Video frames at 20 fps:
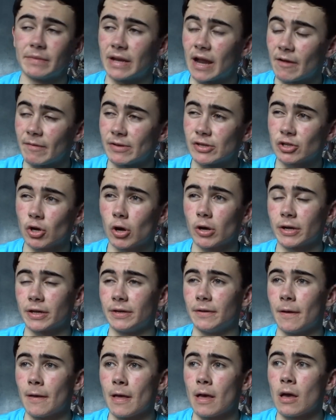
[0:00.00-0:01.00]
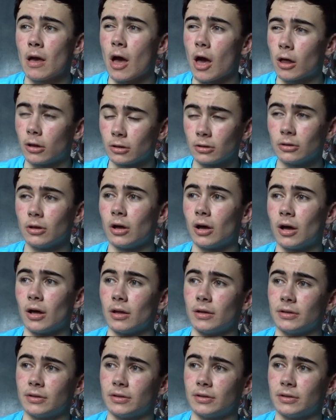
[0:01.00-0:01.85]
I mean, I've been talking a lot